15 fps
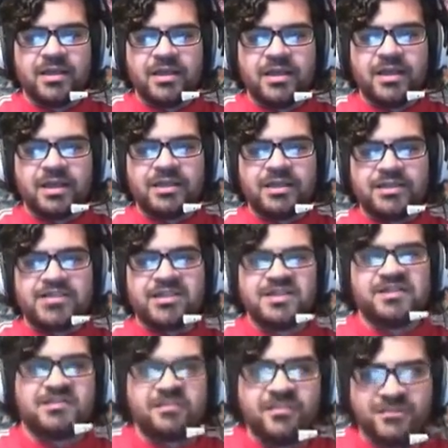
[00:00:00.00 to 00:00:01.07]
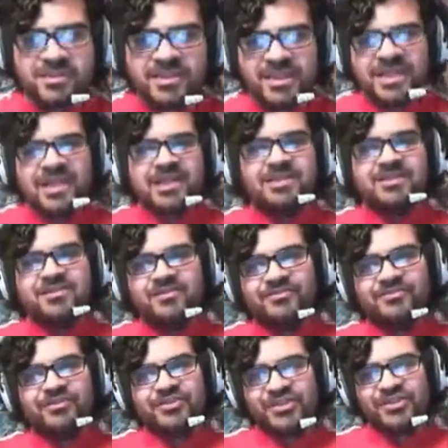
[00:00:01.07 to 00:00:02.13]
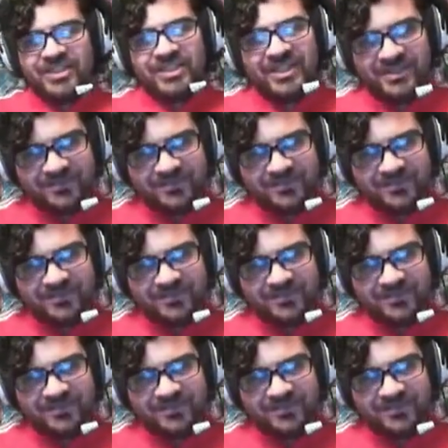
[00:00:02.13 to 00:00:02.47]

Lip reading: And once again, unfortunately,